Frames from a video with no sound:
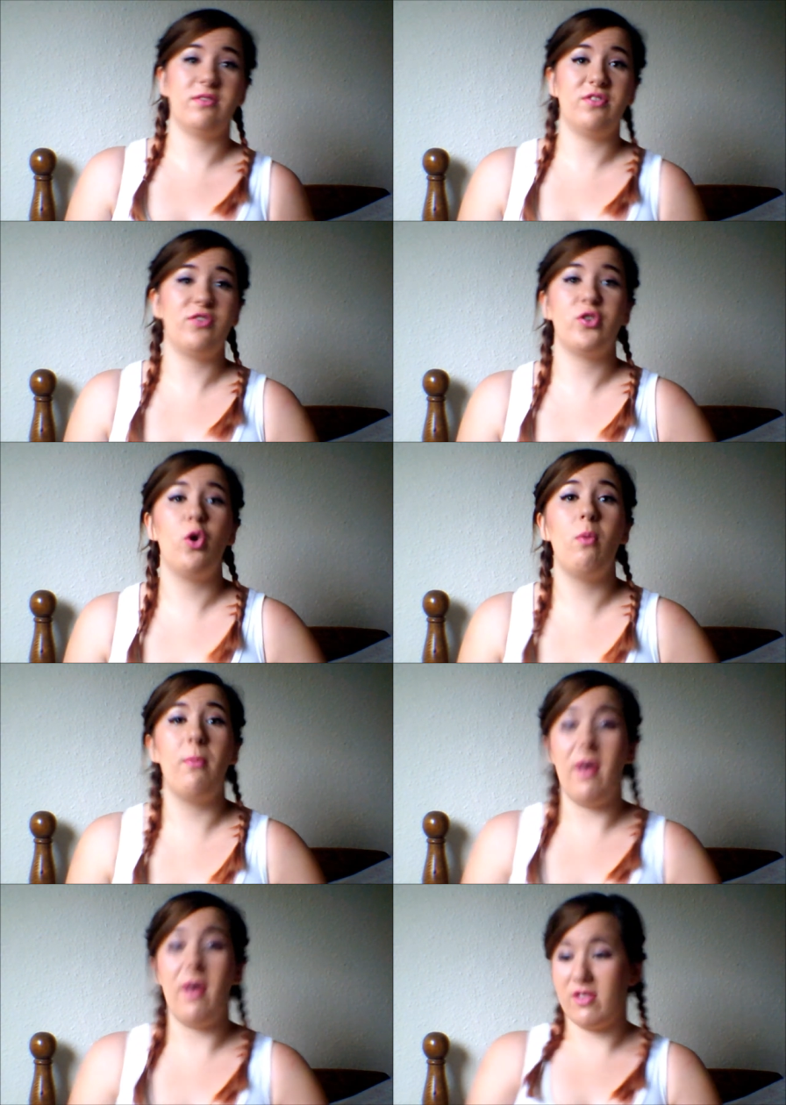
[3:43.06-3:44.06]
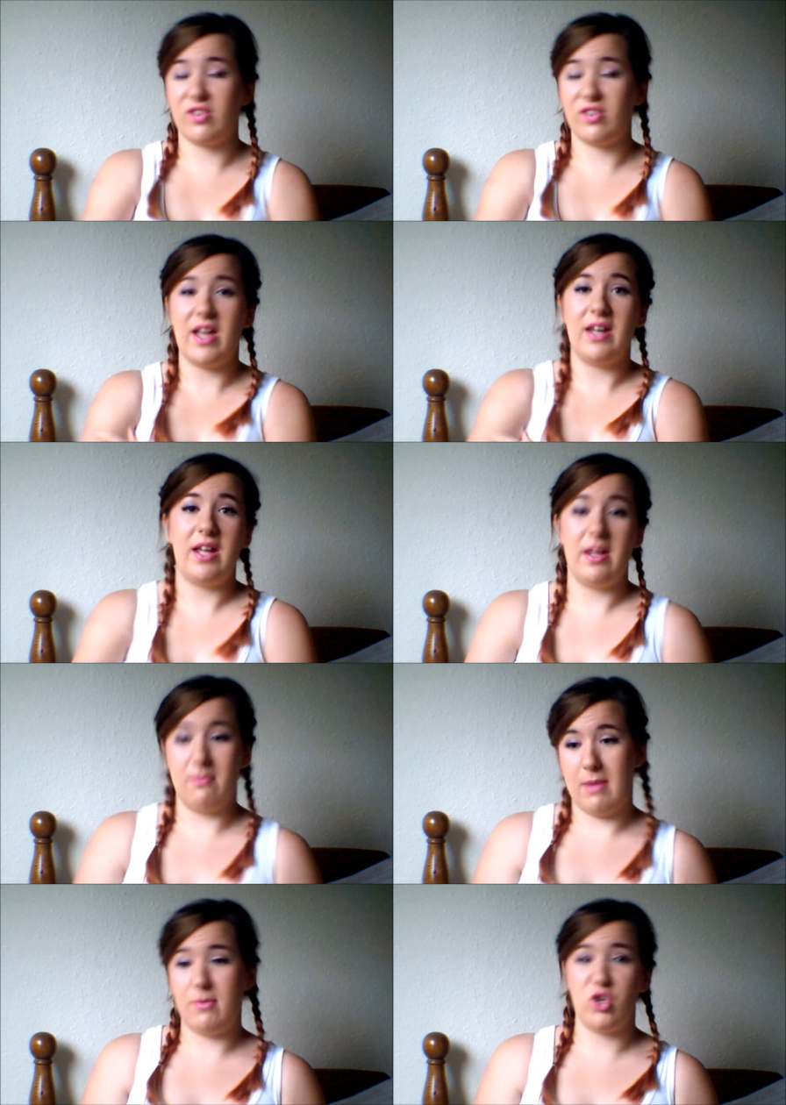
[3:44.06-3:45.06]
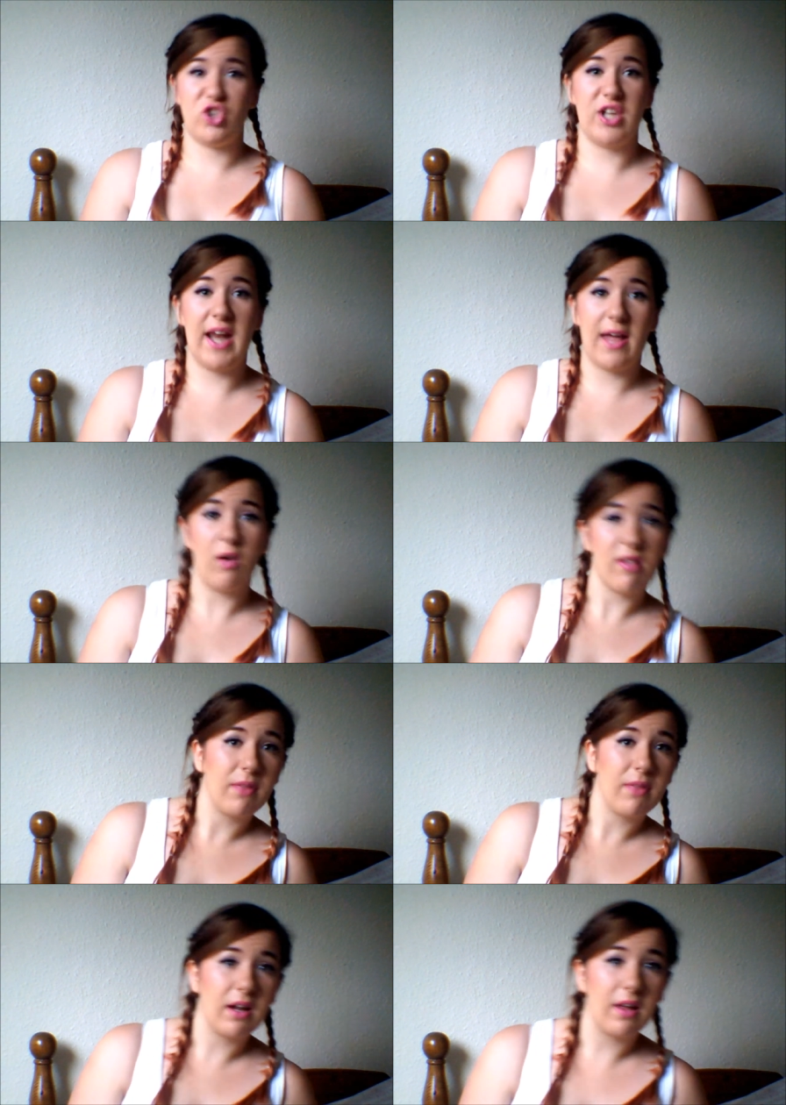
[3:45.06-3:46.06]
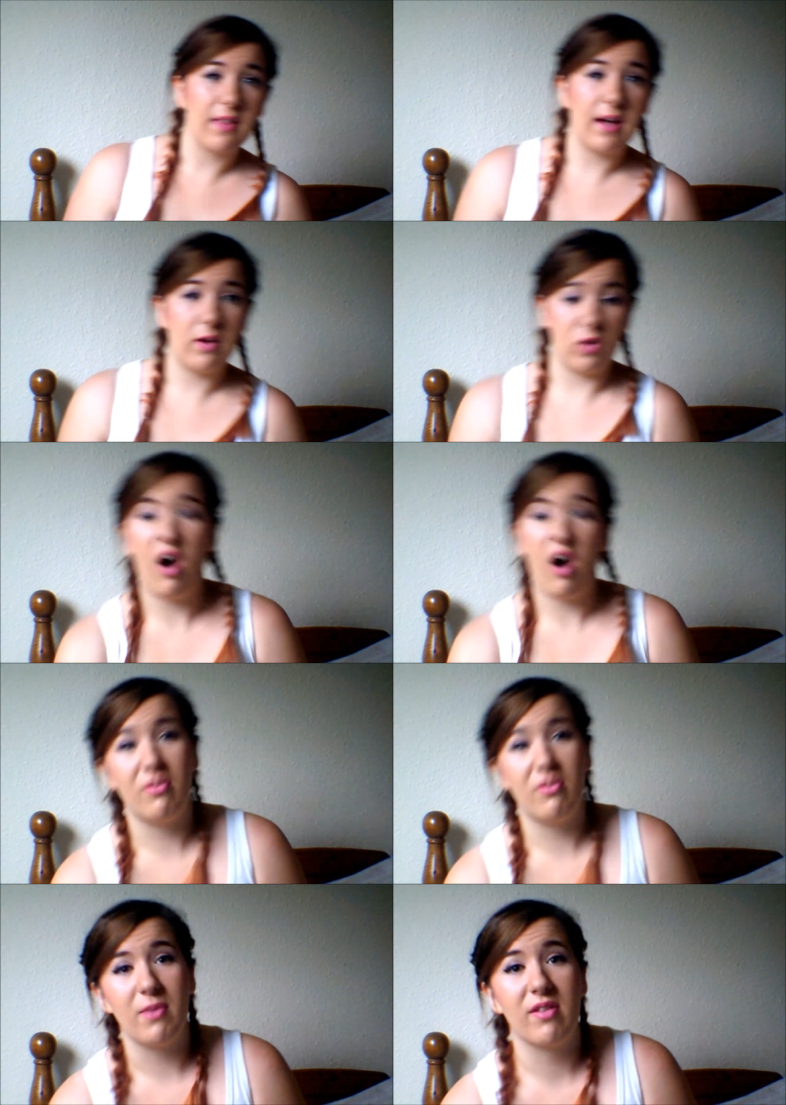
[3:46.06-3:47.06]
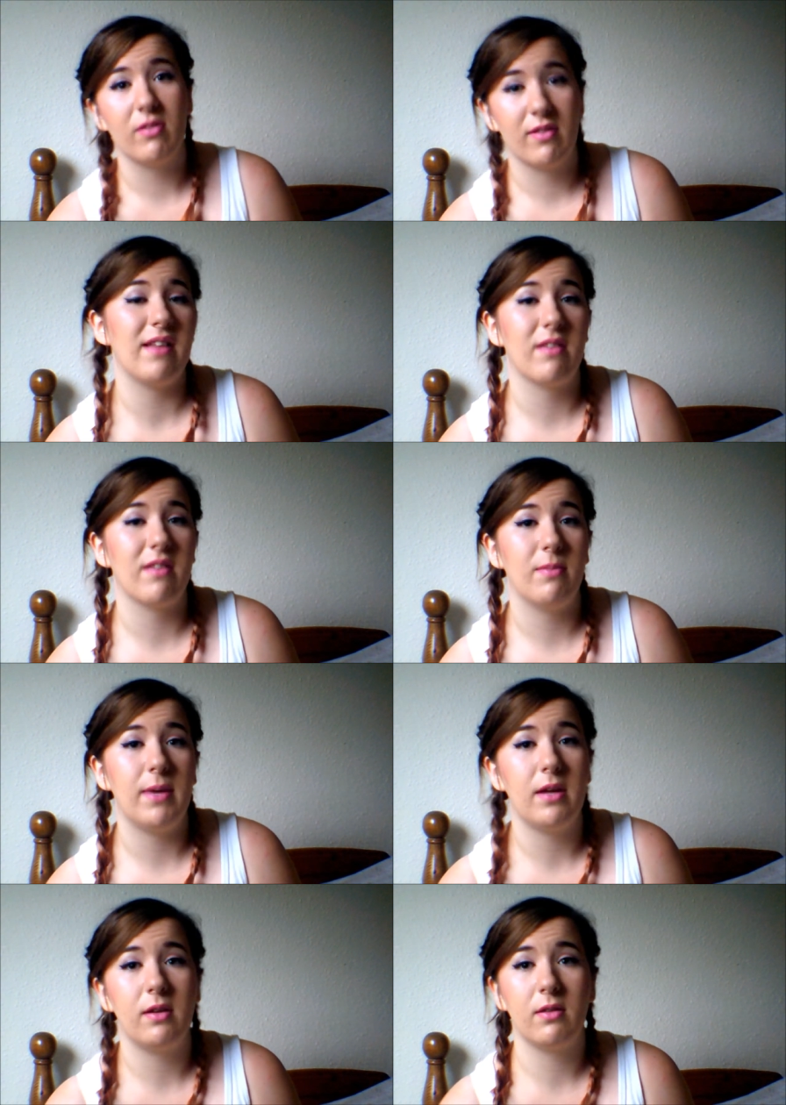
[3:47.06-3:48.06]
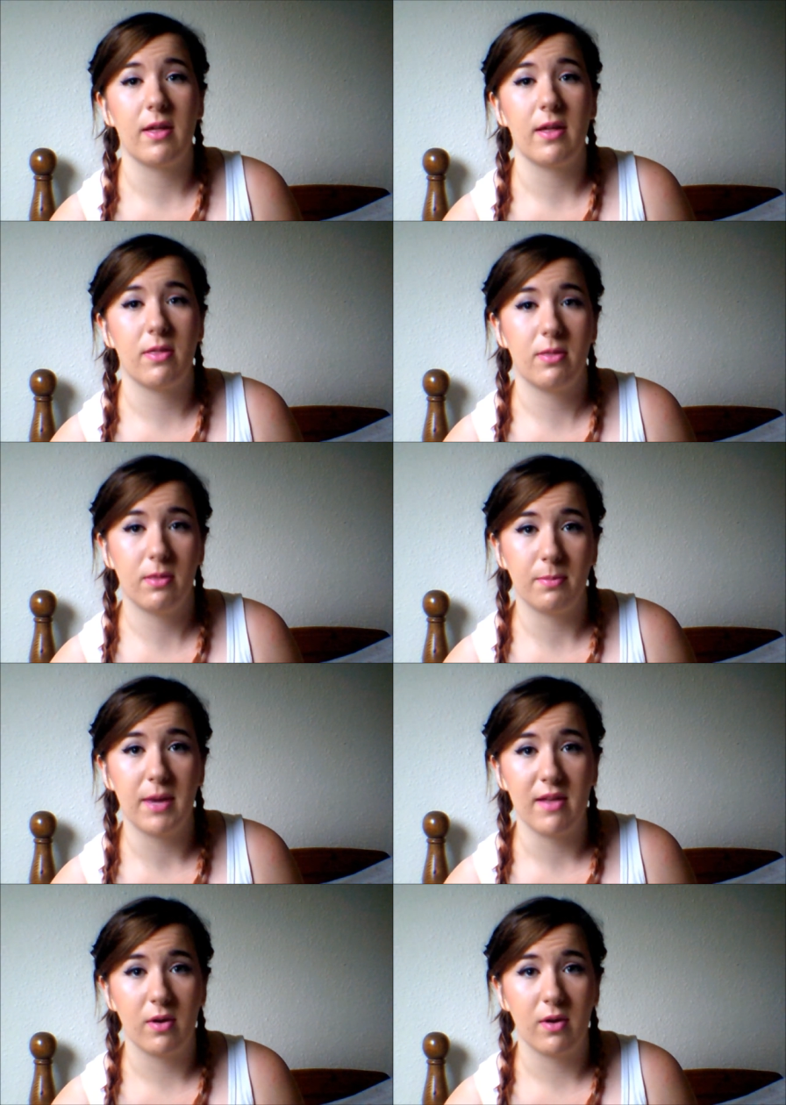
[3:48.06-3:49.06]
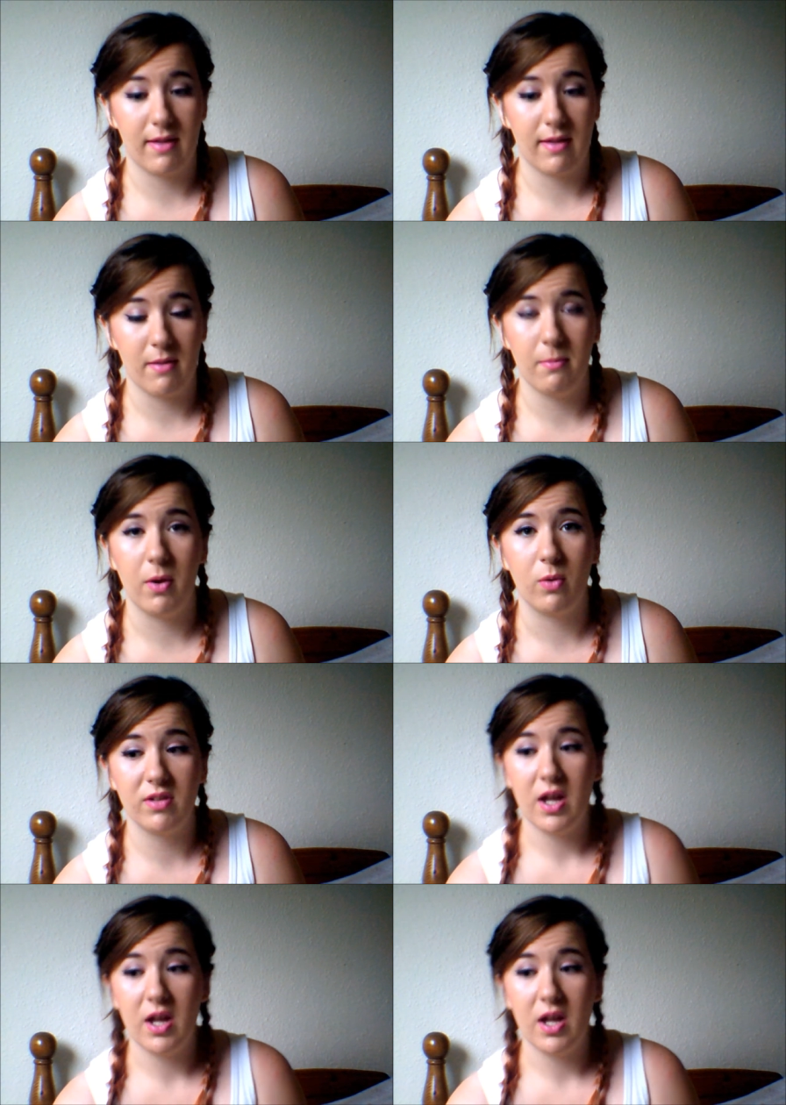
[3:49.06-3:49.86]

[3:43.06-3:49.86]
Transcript: for a normal person, just getting it in maybe just your leg or something like that, your calf muscle is tends to be like the place where it gets it most.